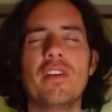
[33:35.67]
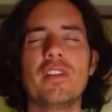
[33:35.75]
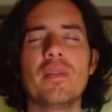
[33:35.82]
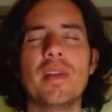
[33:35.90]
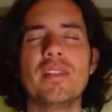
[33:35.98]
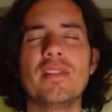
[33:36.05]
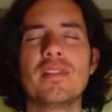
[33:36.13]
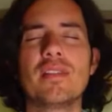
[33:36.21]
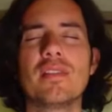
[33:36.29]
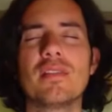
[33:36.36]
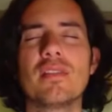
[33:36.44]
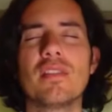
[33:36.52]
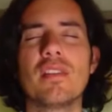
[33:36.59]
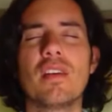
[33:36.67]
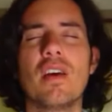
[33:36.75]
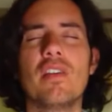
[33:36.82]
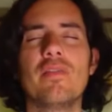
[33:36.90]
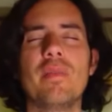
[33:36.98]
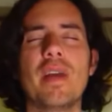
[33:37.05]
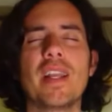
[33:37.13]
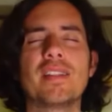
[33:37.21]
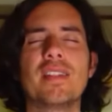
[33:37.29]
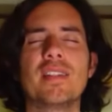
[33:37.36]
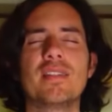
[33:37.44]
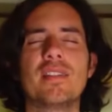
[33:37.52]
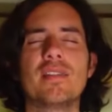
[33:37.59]
fundaments of my
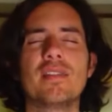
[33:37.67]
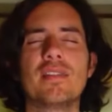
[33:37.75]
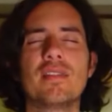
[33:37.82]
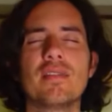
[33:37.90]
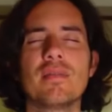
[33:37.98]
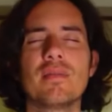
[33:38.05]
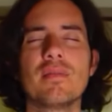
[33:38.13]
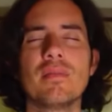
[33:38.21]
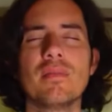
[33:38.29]
existence.